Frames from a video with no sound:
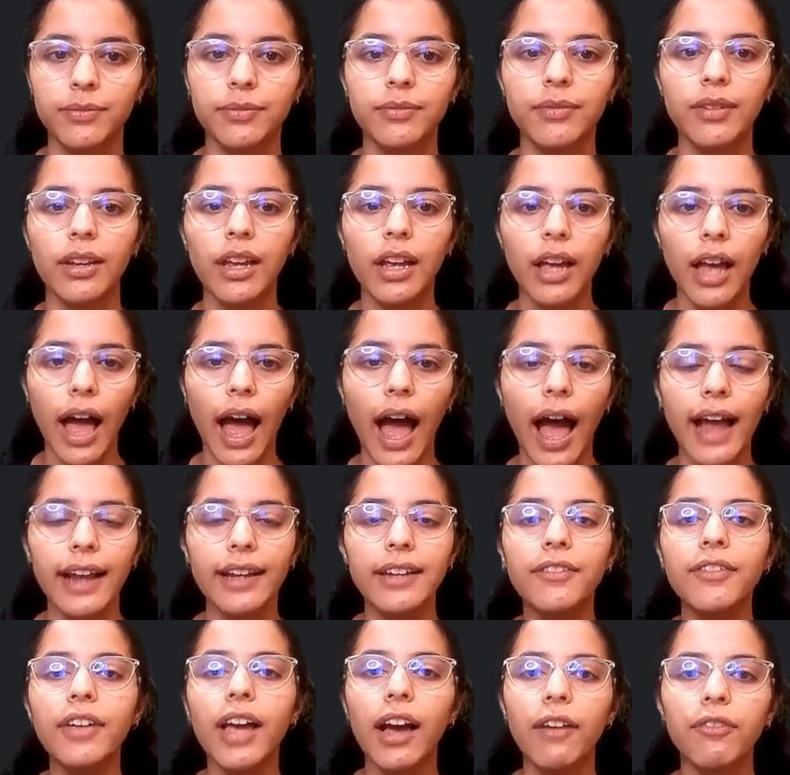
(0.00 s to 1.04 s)
And we have
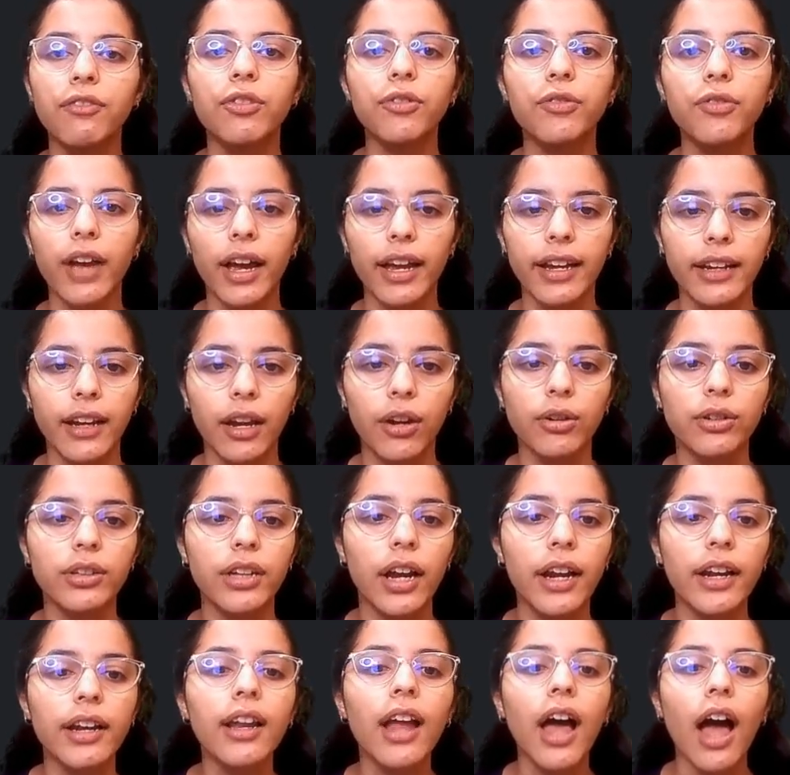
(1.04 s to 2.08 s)
to find out that
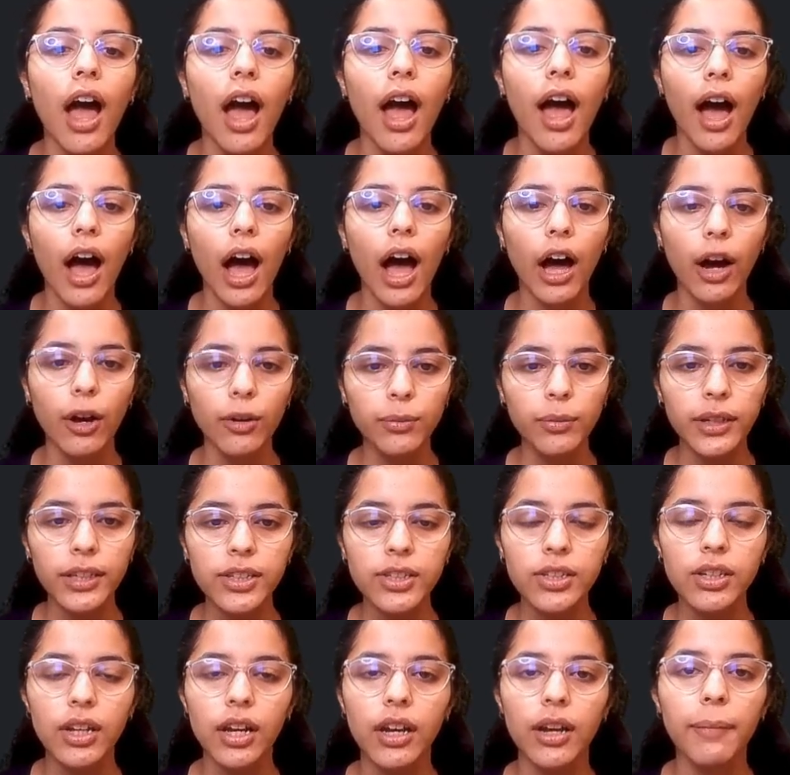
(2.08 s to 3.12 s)

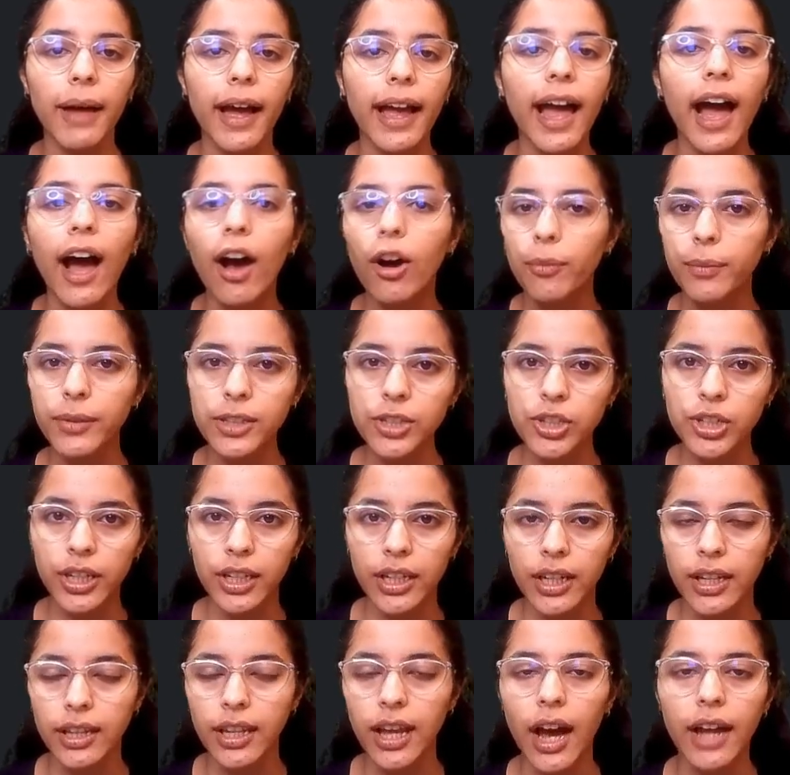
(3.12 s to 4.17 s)
by how much area the
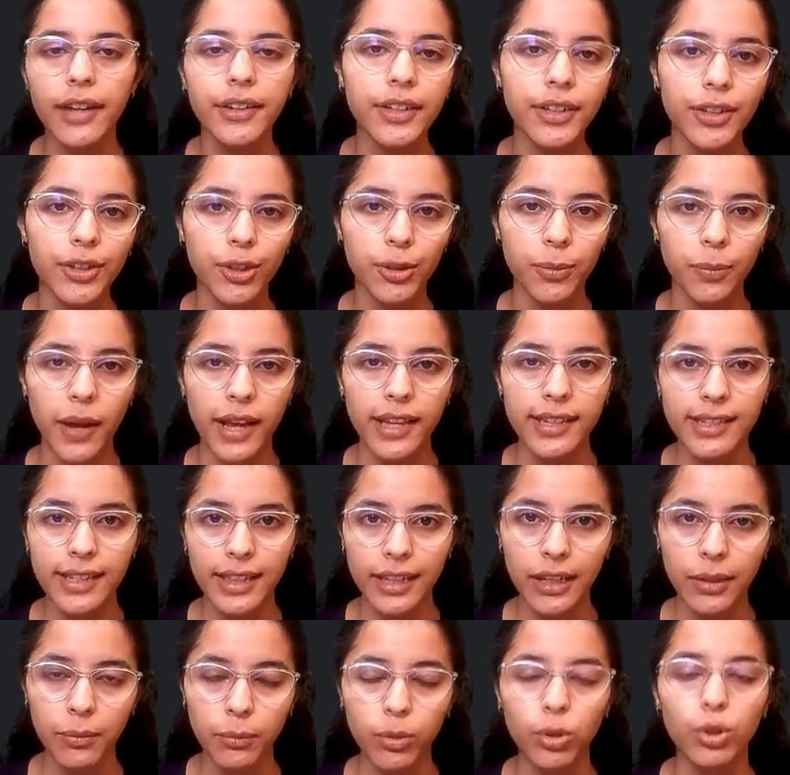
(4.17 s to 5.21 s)
other group has cleaned more.
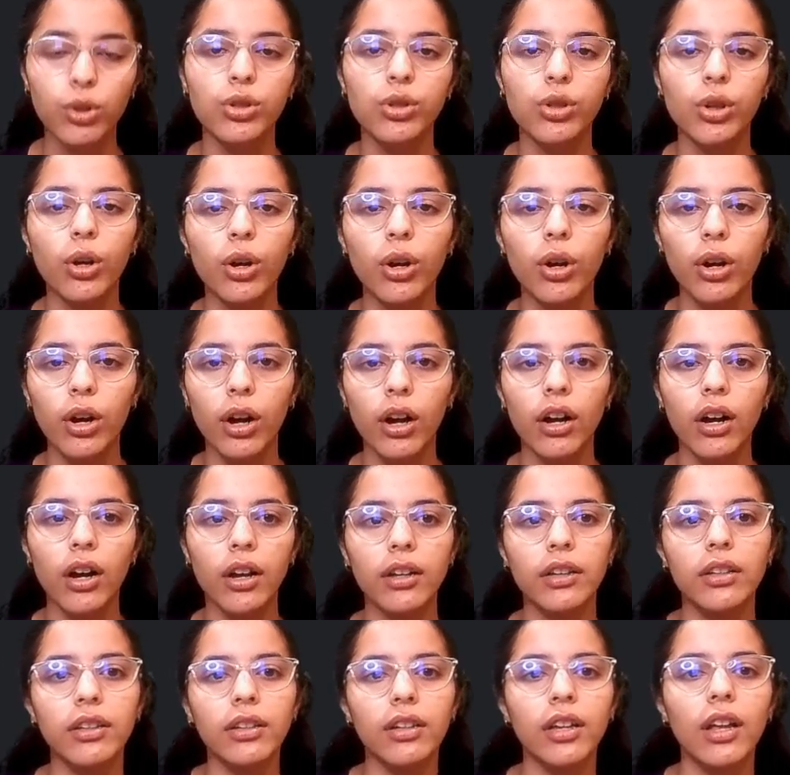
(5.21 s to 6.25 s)
So
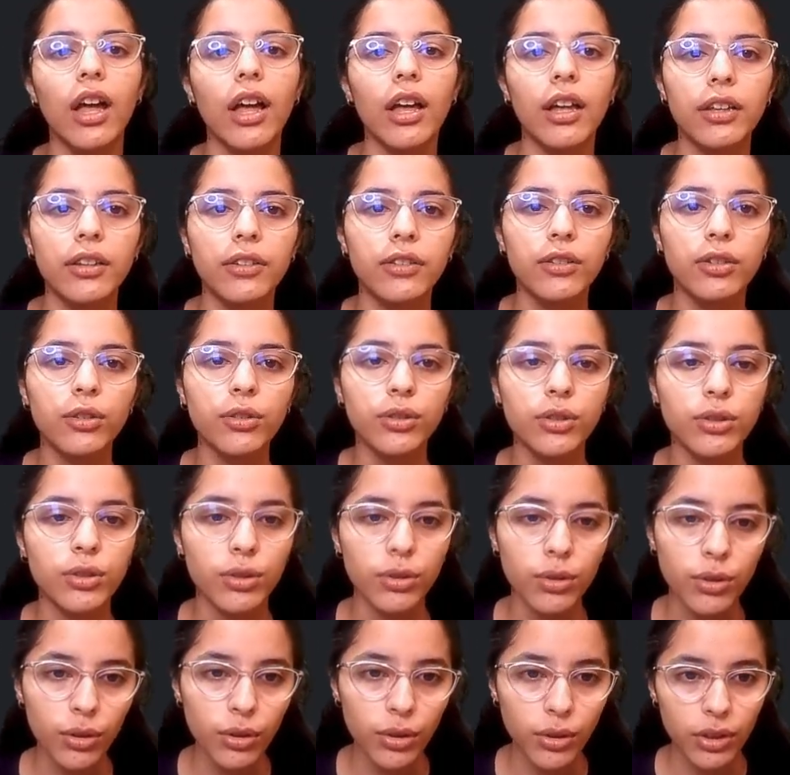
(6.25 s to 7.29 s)

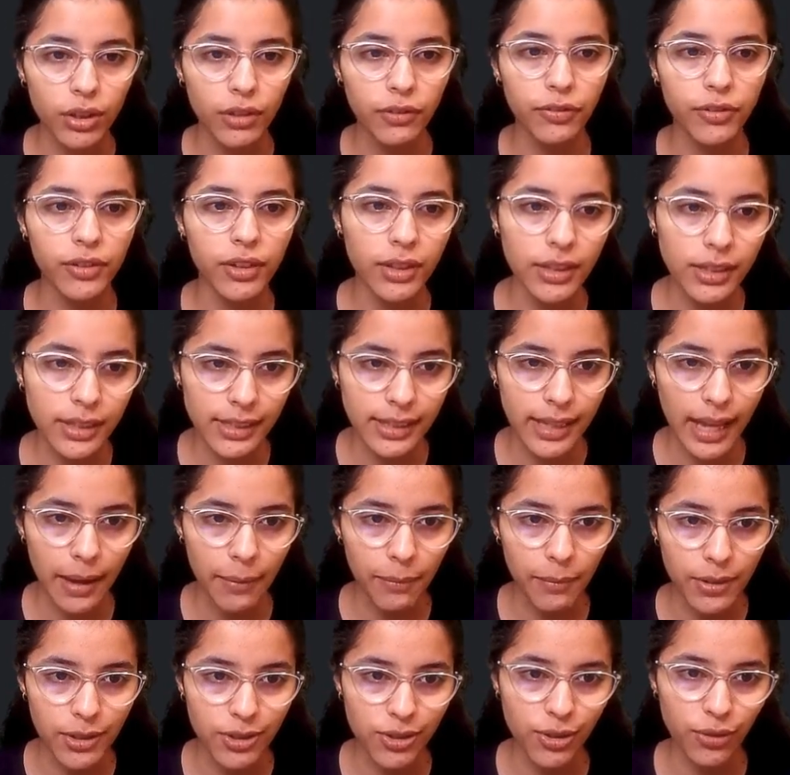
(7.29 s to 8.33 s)
the first step is to
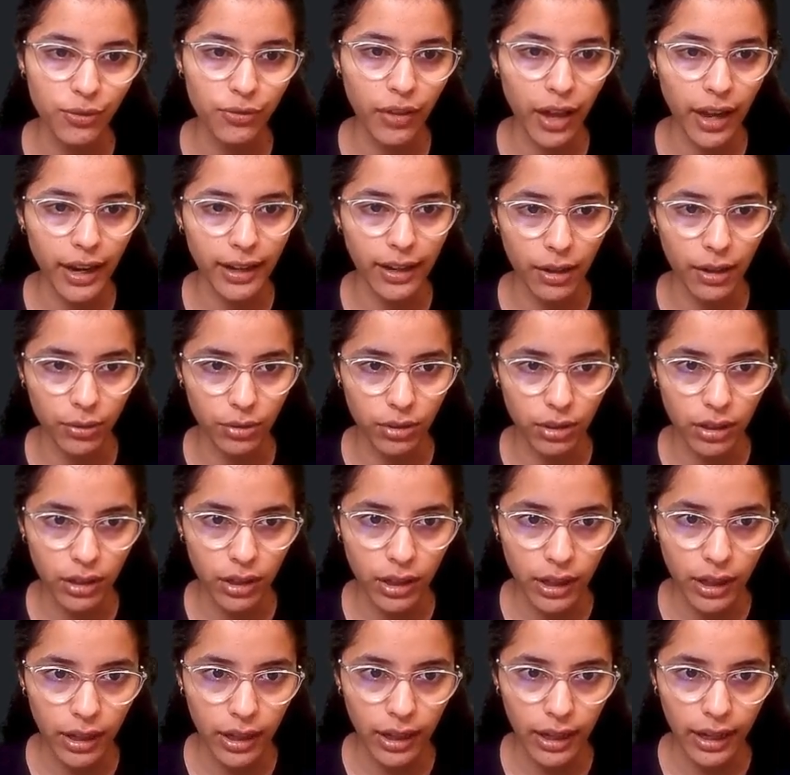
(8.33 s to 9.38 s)
find out the
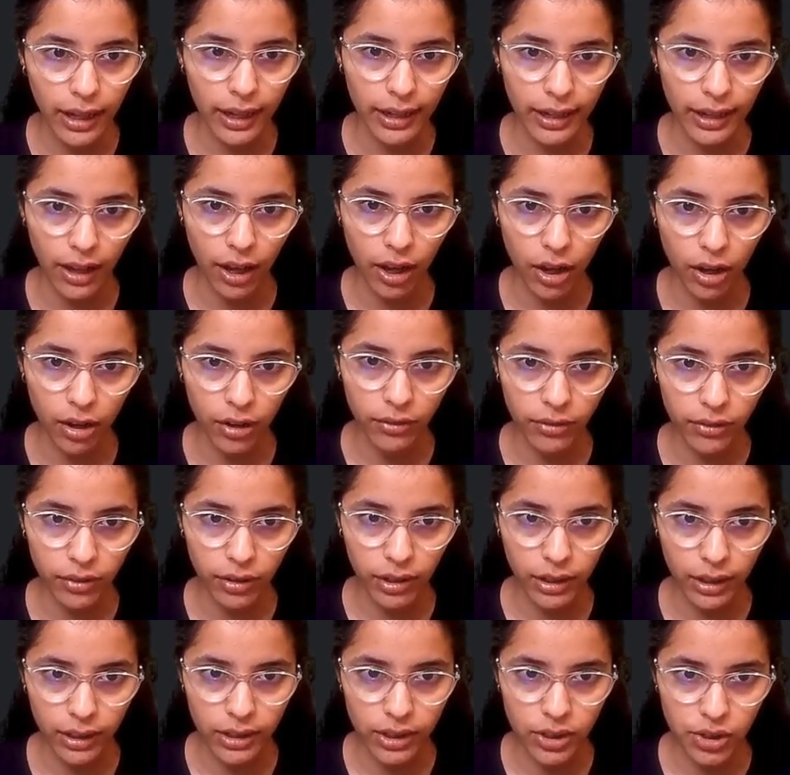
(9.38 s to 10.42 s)
area of each
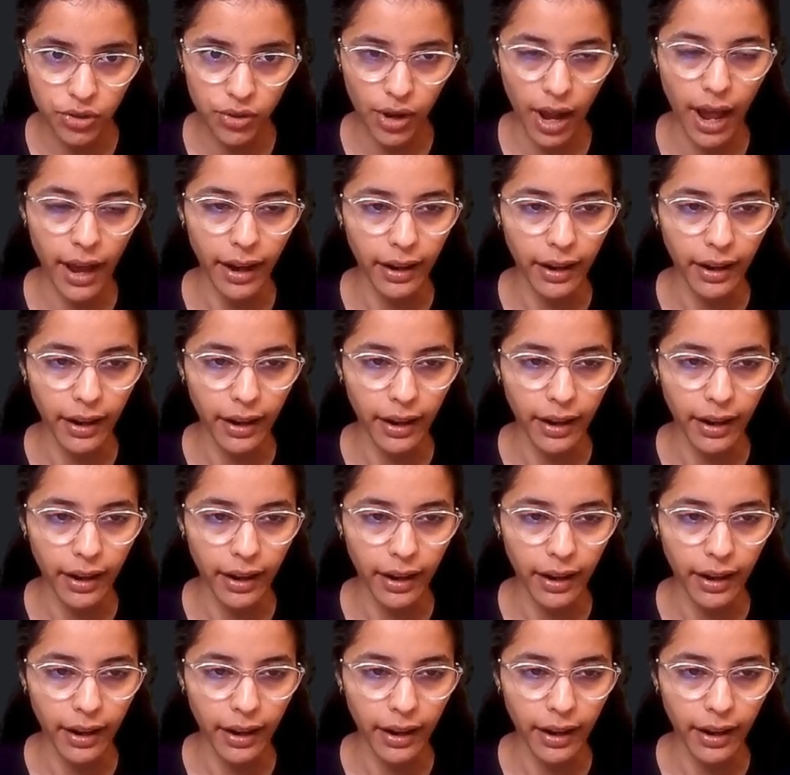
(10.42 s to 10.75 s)
triangle.